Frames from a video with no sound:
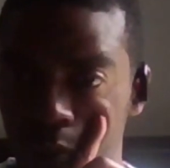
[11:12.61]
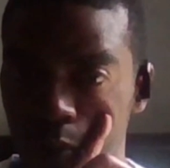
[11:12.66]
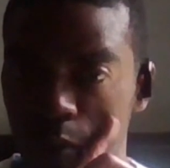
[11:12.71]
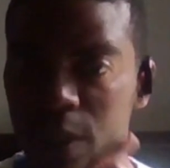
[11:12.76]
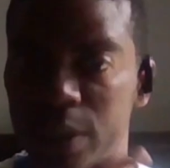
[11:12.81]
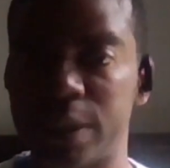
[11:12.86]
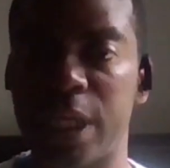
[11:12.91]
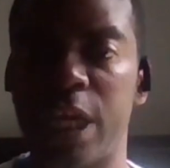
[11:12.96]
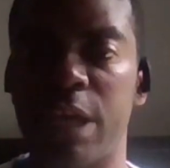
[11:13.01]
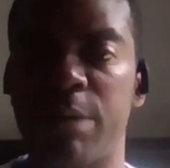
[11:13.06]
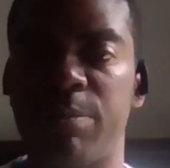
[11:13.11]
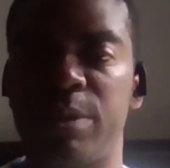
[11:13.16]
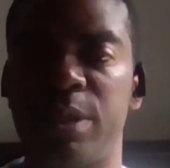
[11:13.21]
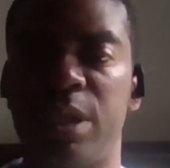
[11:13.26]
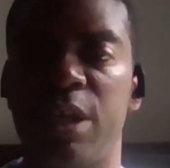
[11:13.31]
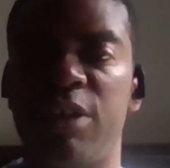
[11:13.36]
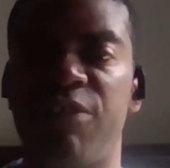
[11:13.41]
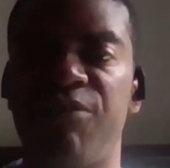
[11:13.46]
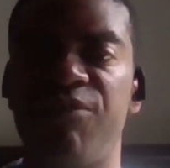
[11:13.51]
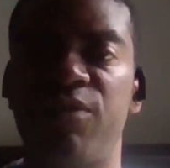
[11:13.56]
what's happening
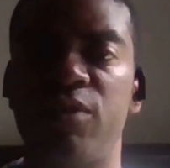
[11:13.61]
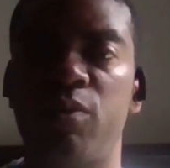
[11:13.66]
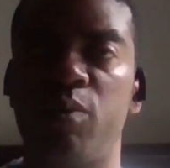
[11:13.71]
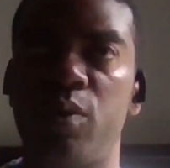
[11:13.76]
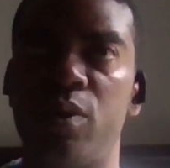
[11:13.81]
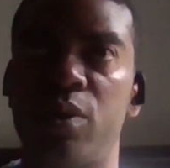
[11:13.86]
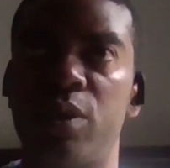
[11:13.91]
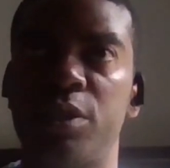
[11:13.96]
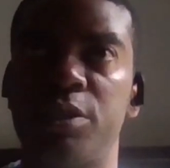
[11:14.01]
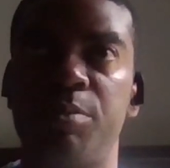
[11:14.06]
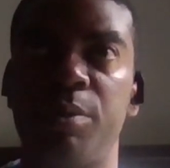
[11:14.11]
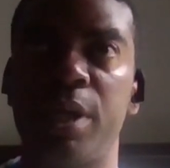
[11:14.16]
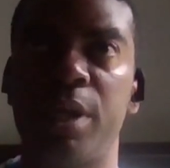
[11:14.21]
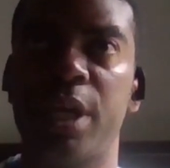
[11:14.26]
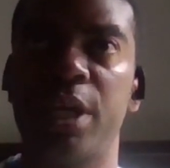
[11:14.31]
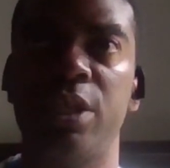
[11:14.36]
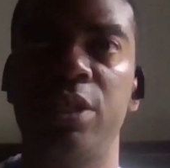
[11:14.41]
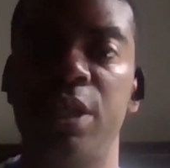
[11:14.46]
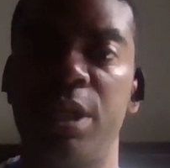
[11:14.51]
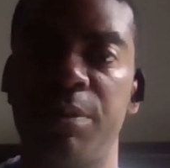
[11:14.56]
here for the Wolves, but I
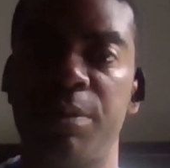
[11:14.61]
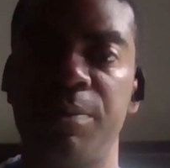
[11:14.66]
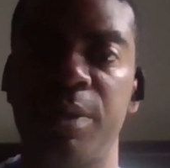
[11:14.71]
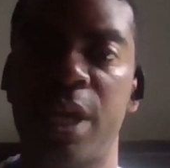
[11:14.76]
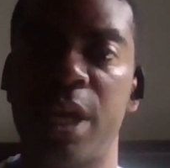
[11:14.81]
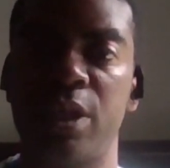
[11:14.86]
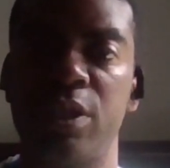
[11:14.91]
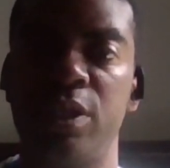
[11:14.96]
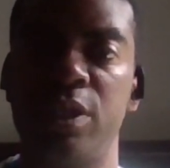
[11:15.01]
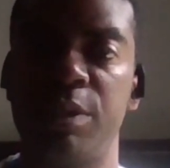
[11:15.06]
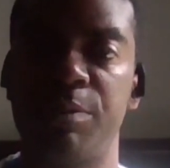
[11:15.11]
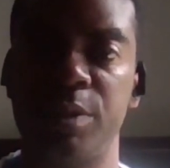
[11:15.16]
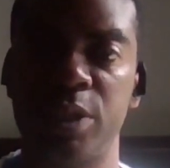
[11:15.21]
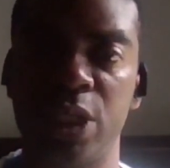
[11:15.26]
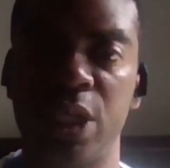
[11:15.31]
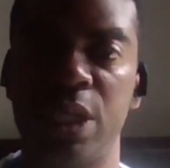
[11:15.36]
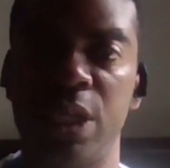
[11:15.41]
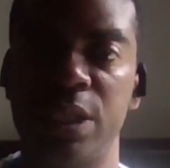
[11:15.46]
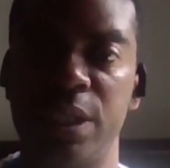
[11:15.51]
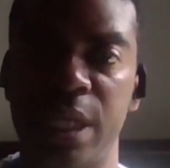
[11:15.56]
can never, I can never
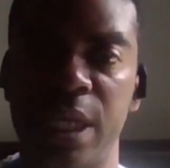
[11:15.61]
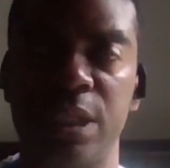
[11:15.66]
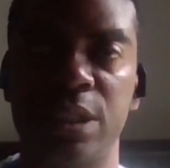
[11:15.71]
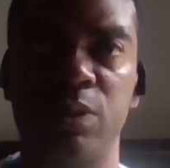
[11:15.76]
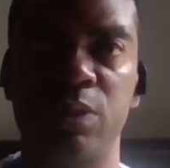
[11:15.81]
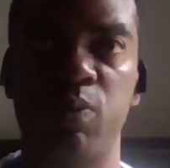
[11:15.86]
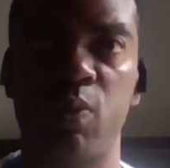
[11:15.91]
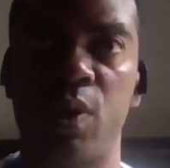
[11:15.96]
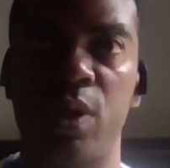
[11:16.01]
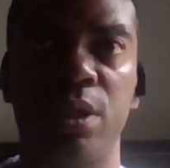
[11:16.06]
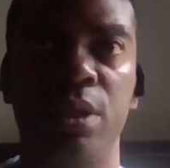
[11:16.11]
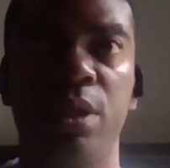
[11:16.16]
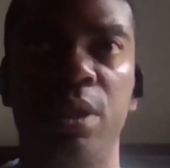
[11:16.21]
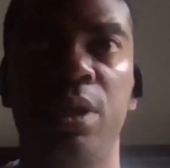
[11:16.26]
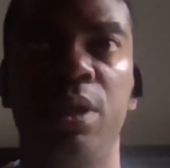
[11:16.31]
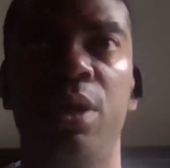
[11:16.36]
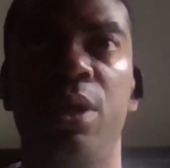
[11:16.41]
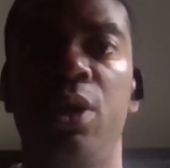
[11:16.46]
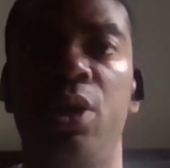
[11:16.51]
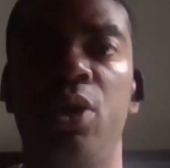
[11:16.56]
tell that's one.
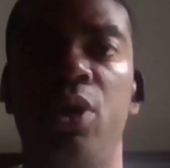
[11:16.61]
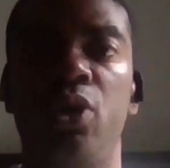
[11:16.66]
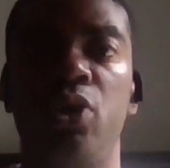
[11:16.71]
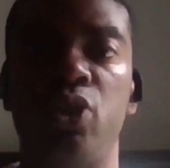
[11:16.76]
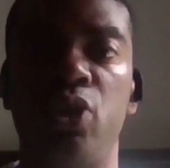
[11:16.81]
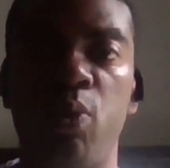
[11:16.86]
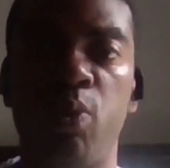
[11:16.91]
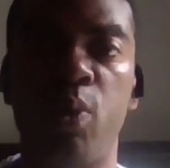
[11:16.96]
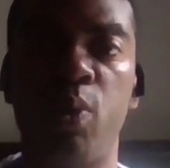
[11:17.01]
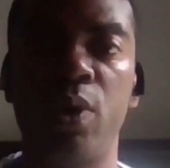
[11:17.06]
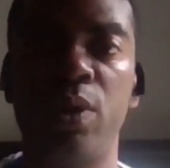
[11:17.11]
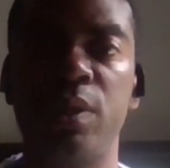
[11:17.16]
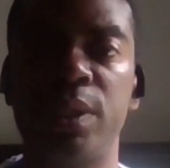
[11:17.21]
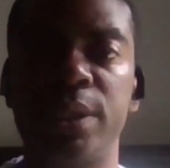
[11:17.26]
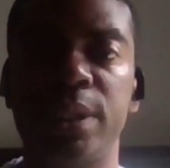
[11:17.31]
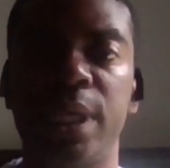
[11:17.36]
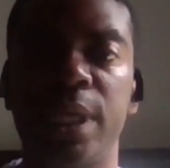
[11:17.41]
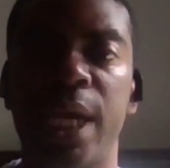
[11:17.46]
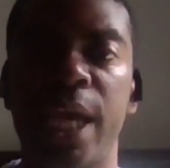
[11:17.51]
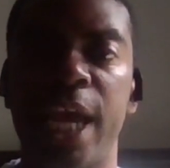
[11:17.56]
The
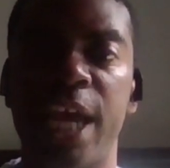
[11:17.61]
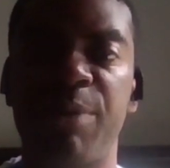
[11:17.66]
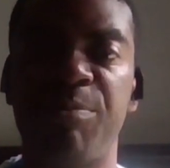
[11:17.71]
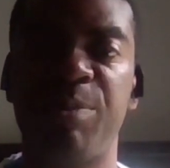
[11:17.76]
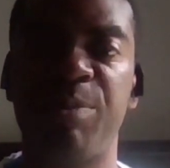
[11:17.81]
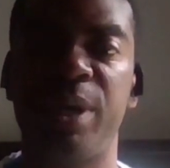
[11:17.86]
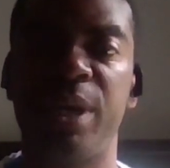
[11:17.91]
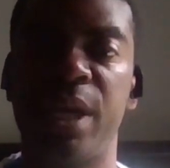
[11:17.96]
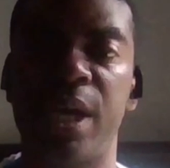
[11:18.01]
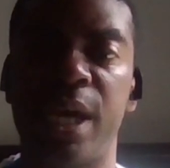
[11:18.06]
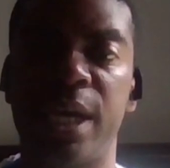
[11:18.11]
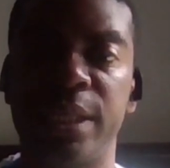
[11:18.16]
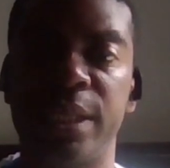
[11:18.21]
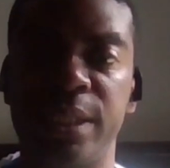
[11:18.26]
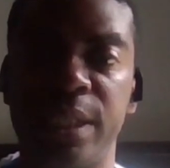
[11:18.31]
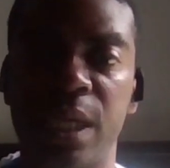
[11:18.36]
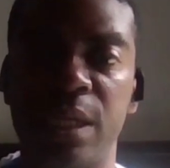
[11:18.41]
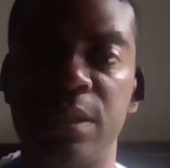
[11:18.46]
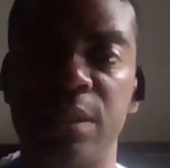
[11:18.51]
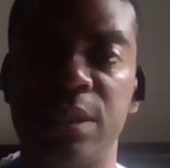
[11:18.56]
Wolves have been a
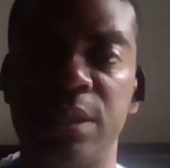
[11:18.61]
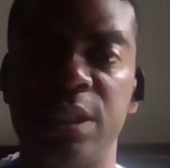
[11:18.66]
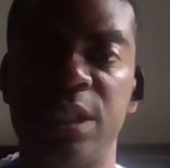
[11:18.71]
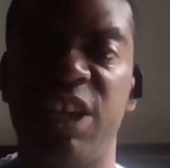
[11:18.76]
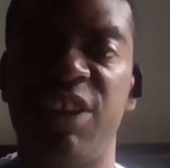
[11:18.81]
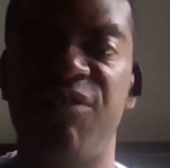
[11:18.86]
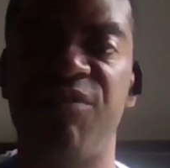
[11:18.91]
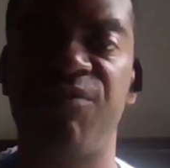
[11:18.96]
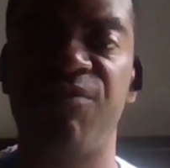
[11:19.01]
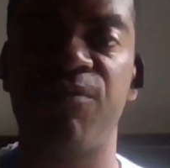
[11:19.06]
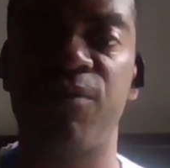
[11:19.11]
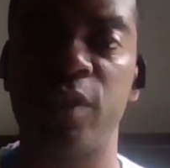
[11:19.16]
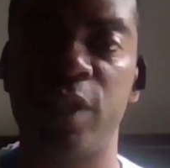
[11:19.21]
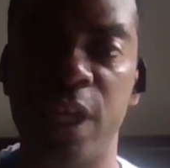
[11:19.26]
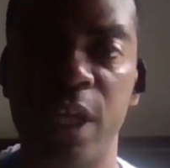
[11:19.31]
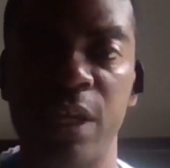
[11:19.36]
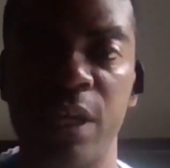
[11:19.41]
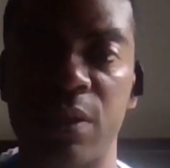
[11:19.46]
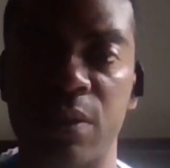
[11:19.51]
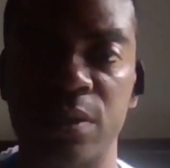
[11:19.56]
dynasty for
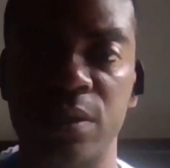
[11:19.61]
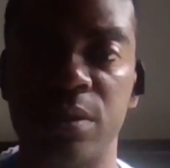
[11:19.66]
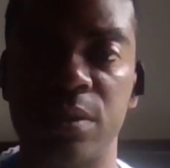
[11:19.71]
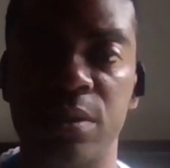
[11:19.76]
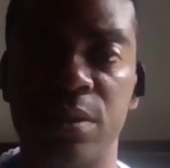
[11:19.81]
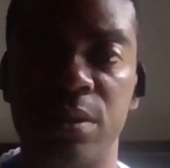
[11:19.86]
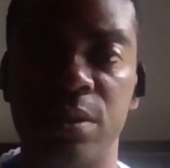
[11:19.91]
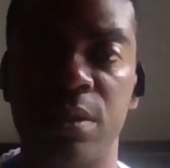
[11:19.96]
years,